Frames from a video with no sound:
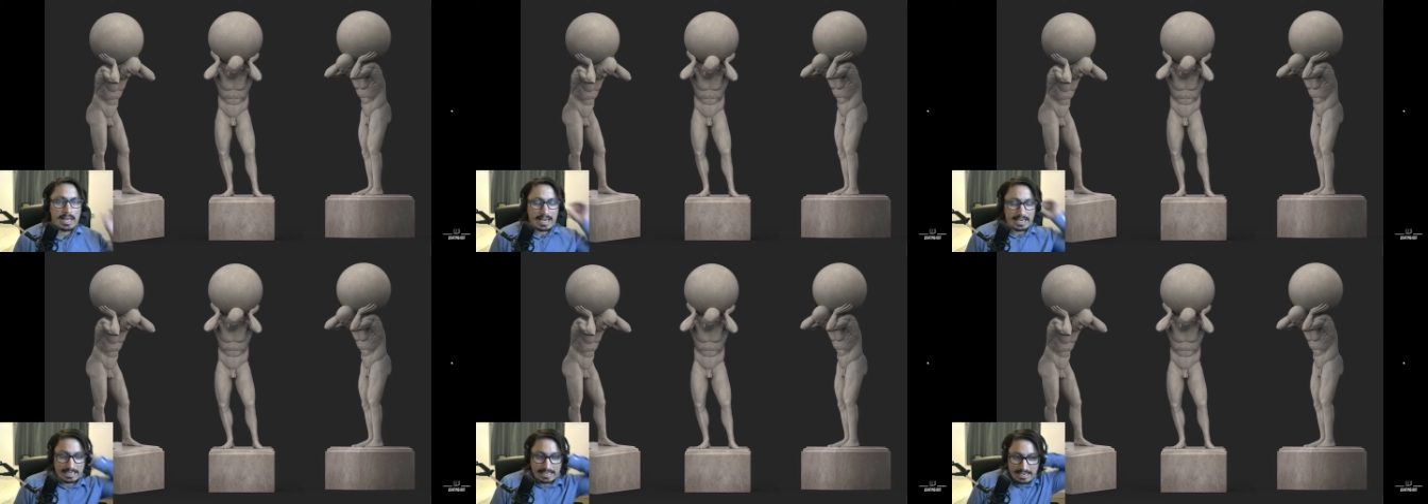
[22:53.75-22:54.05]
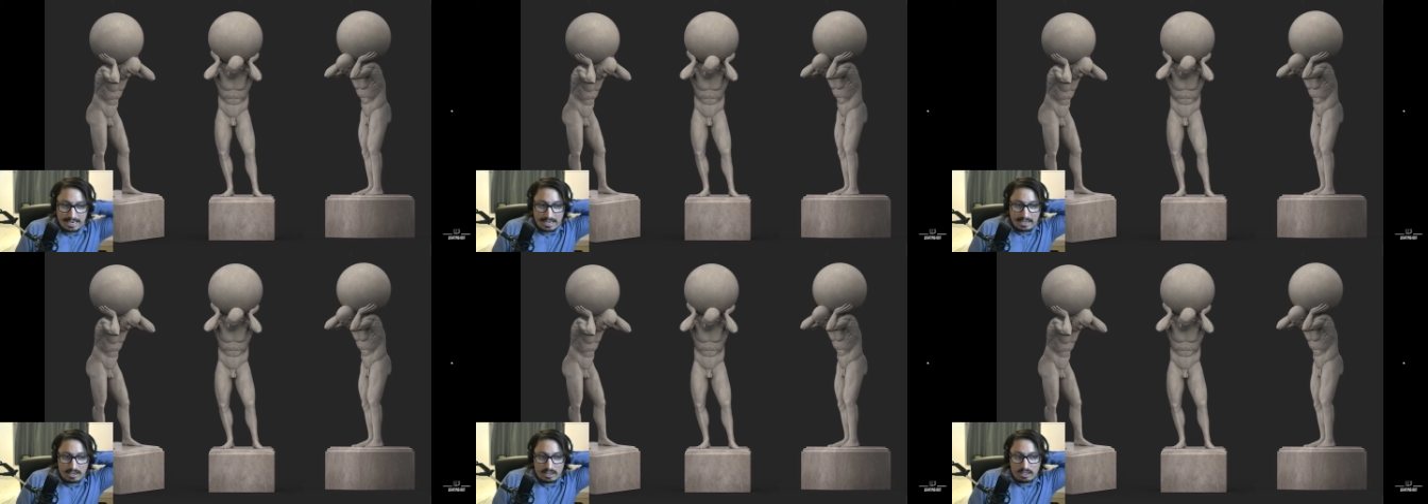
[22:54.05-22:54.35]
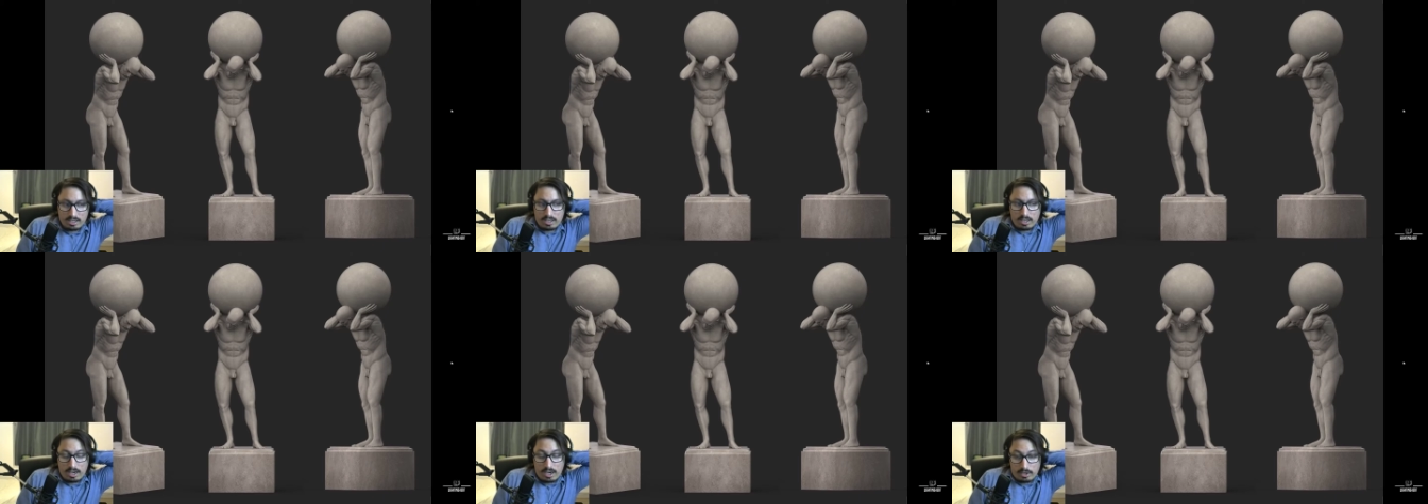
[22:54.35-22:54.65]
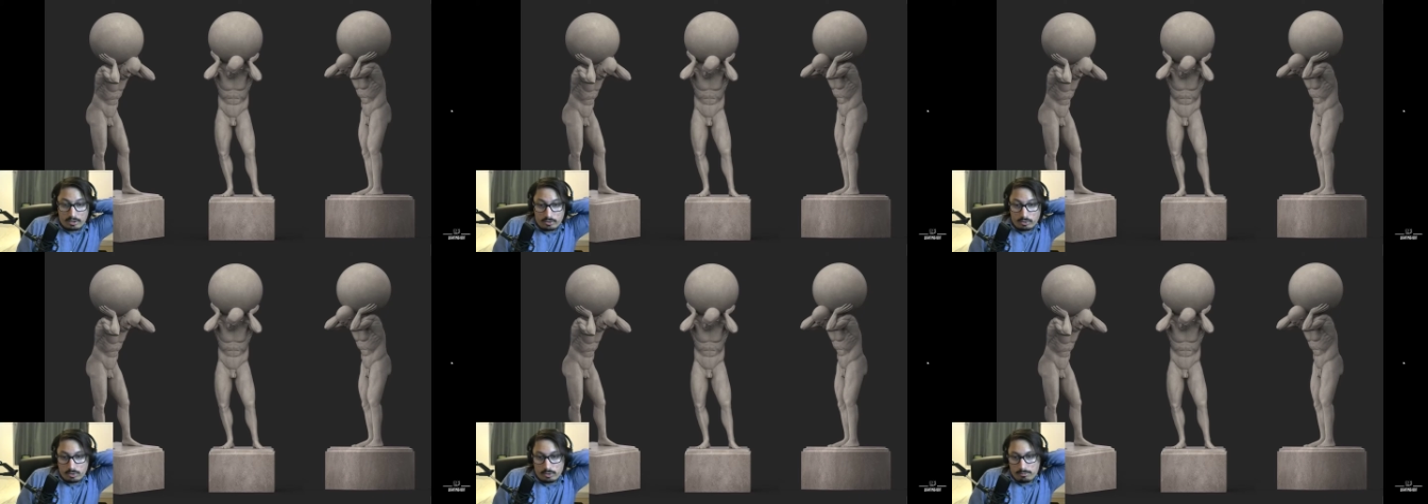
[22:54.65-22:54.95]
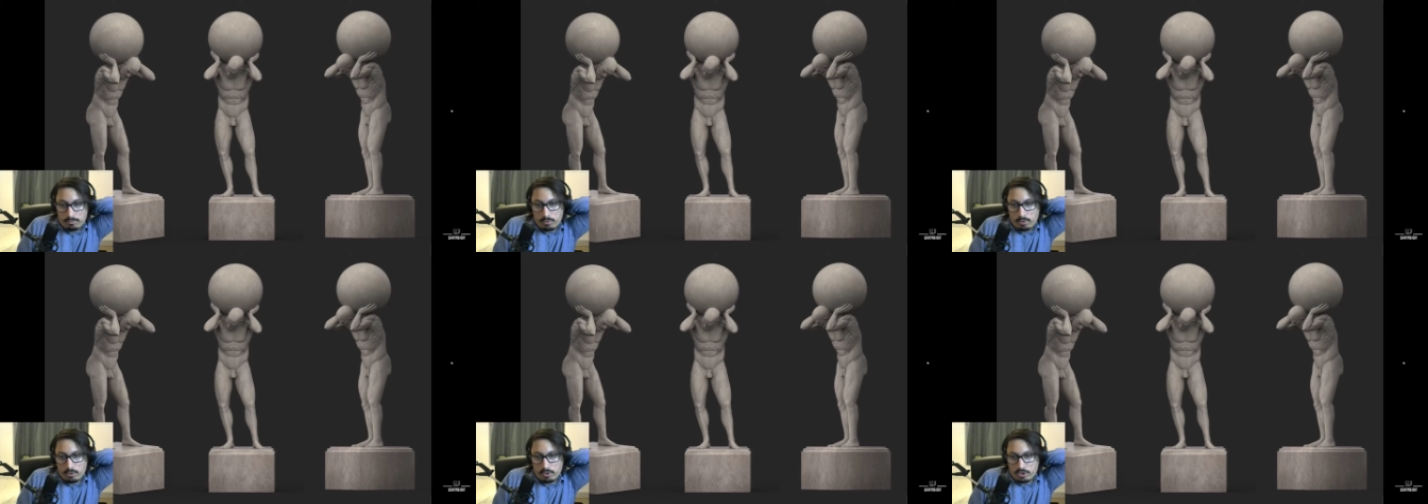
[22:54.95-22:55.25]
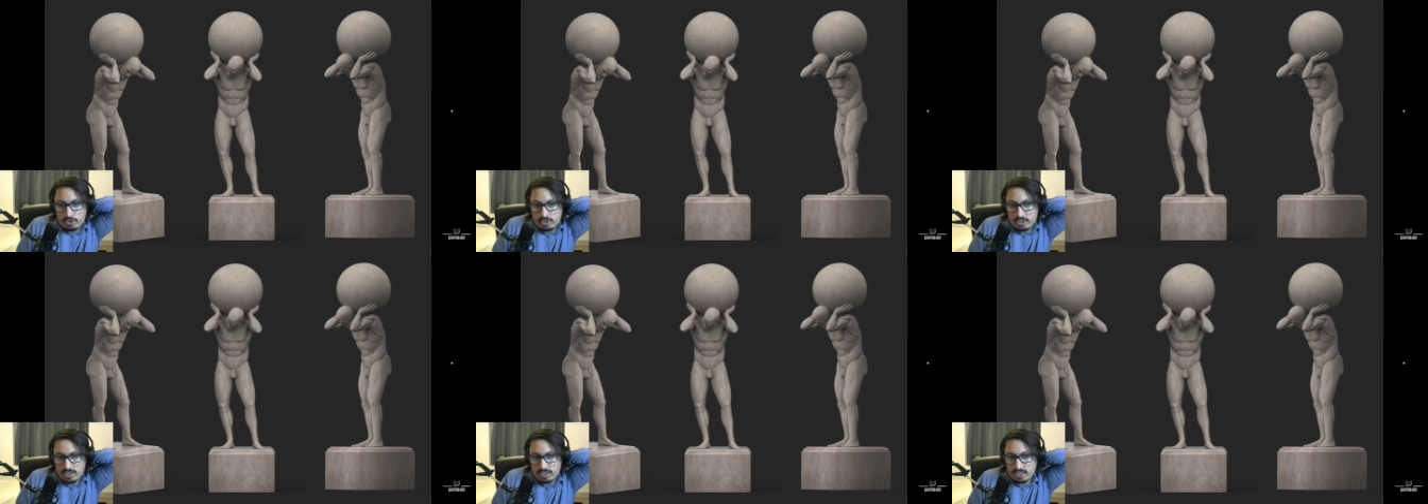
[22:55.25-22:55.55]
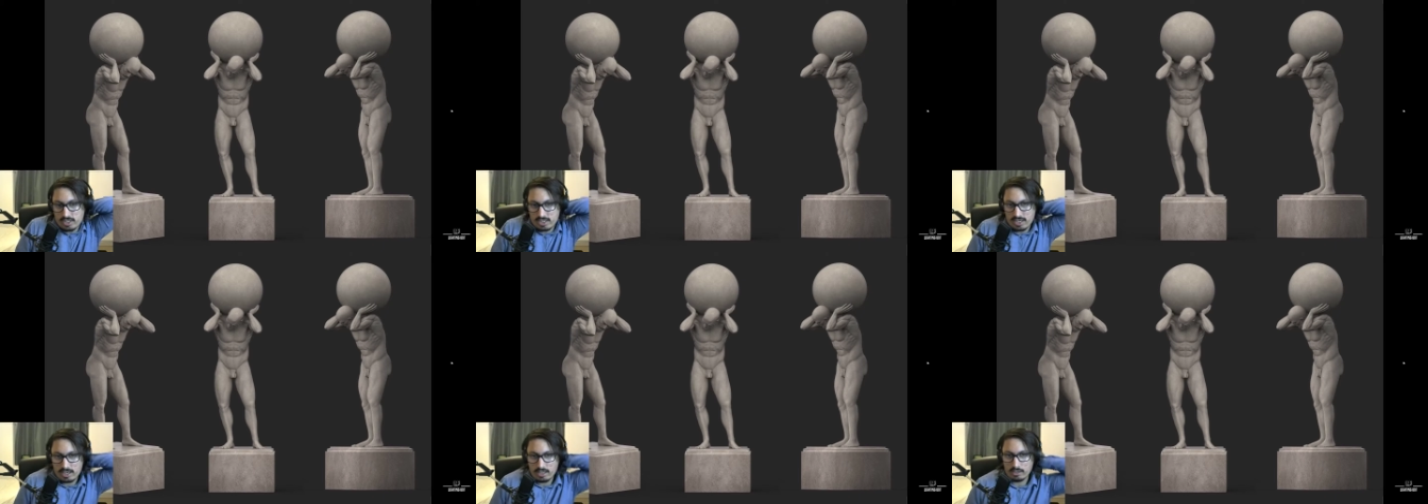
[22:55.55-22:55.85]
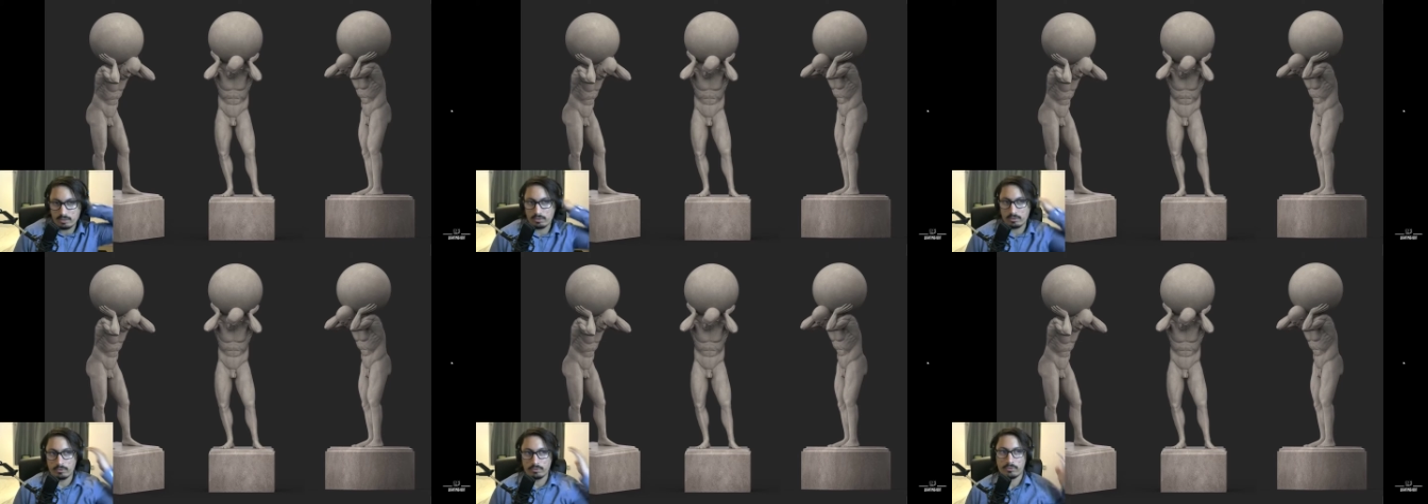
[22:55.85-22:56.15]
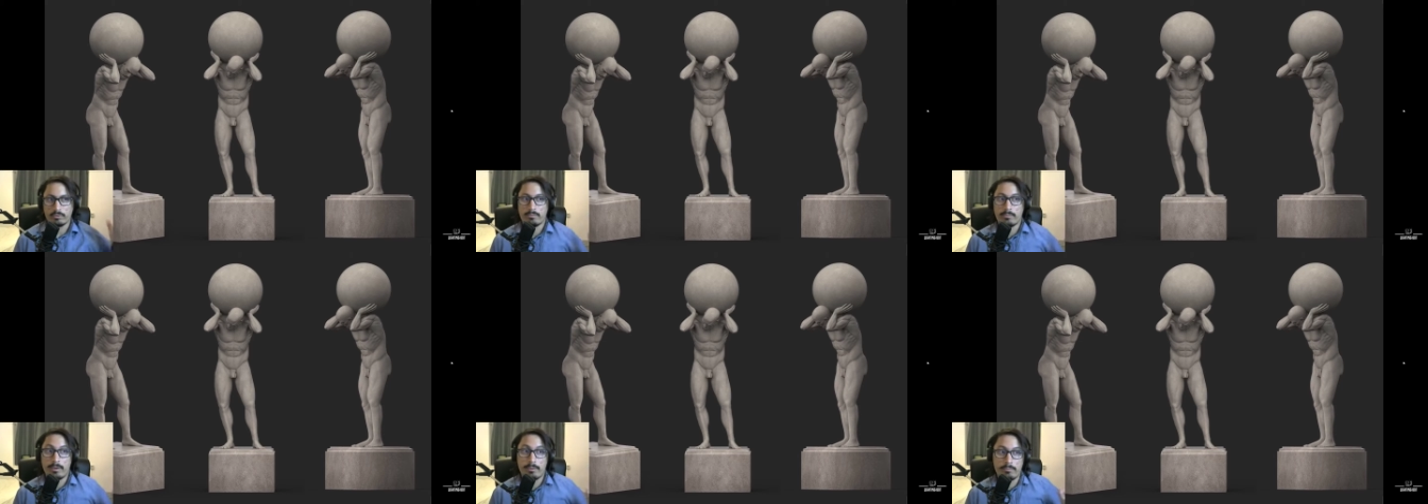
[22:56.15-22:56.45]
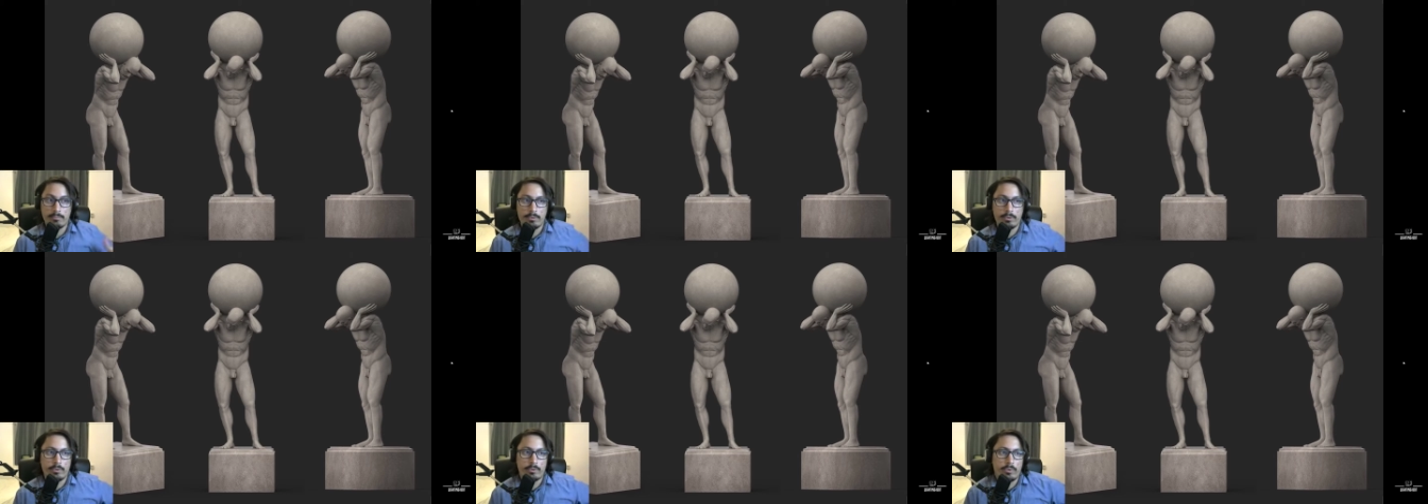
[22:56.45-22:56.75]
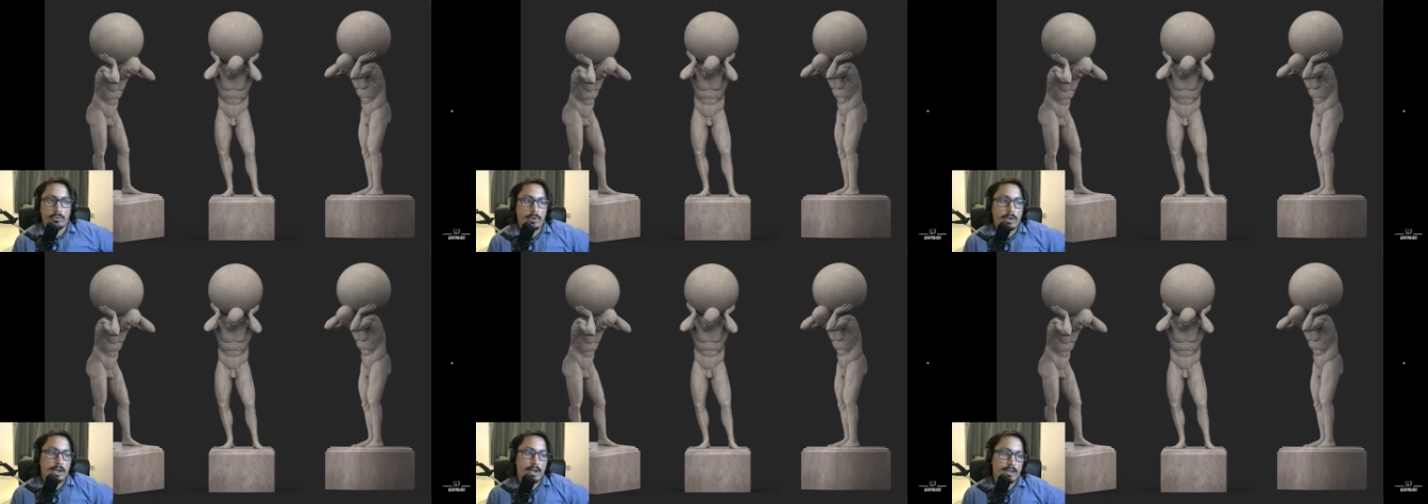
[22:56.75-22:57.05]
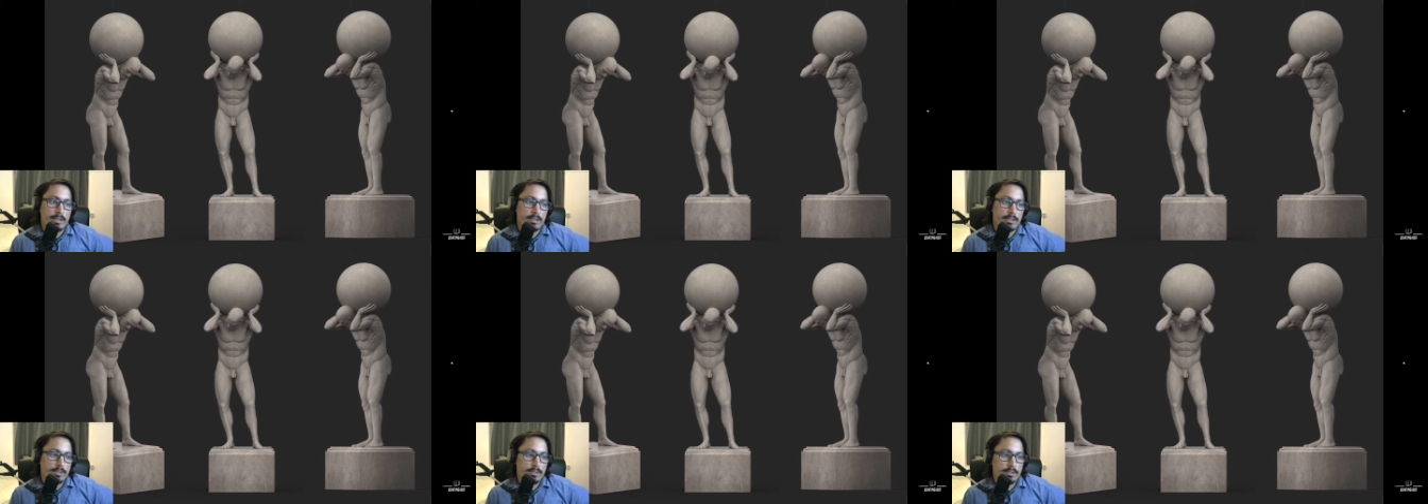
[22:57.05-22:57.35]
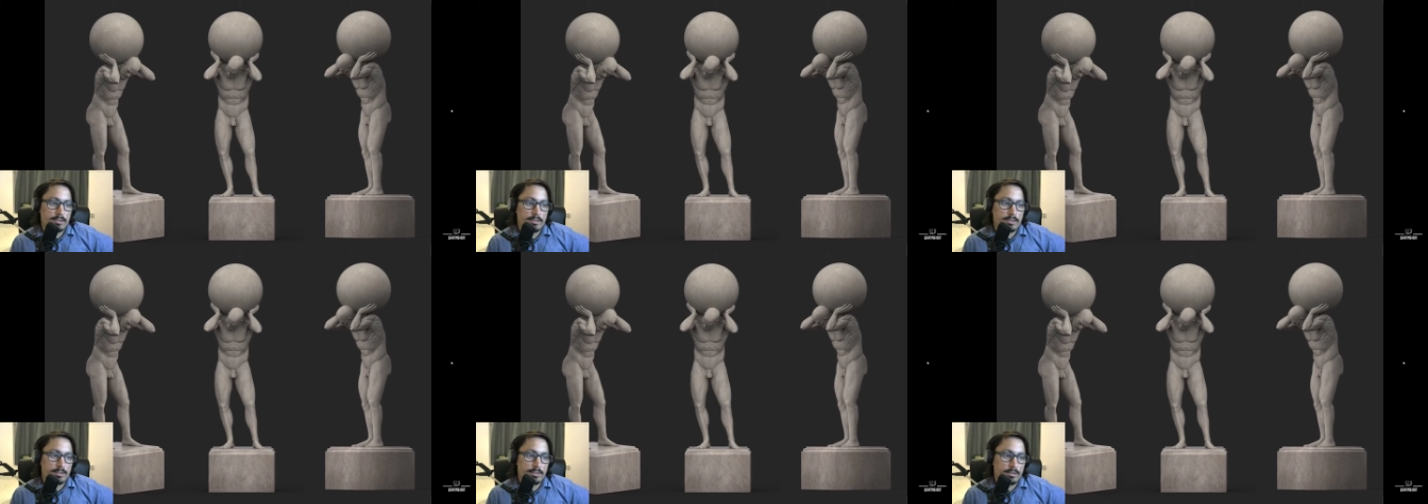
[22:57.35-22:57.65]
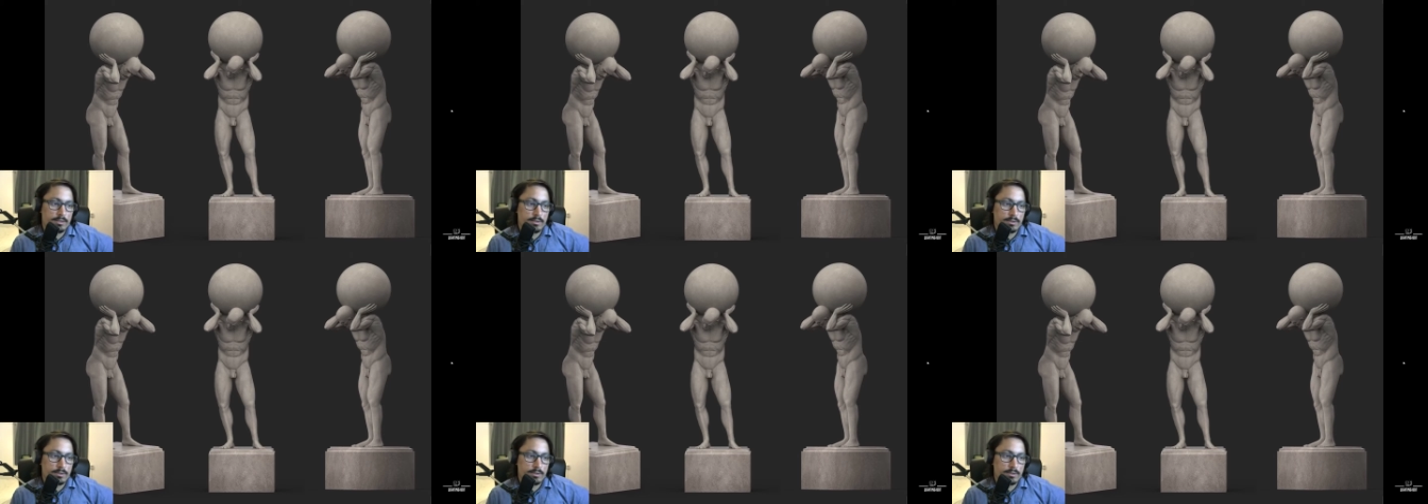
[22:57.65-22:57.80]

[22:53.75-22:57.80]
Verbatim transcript: Again, I do apologize, I don't remember who has uh,